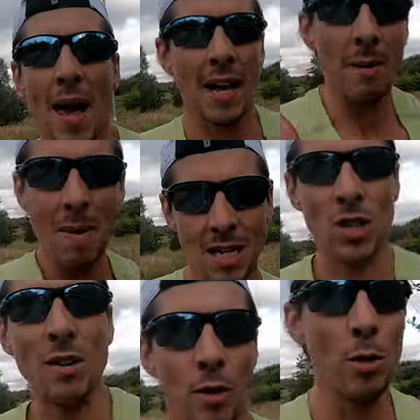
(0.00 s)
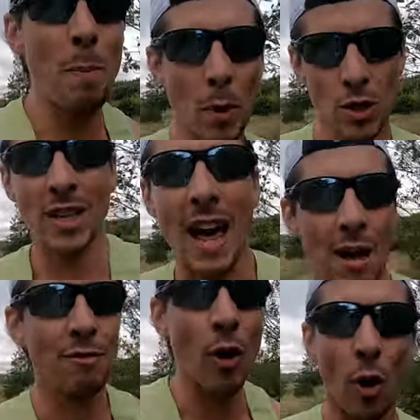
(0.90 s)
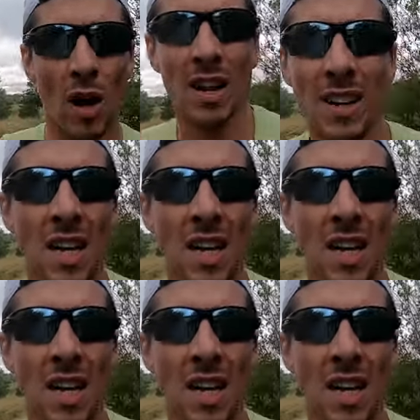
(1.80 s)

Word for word: but I can imagine if you were pushing that for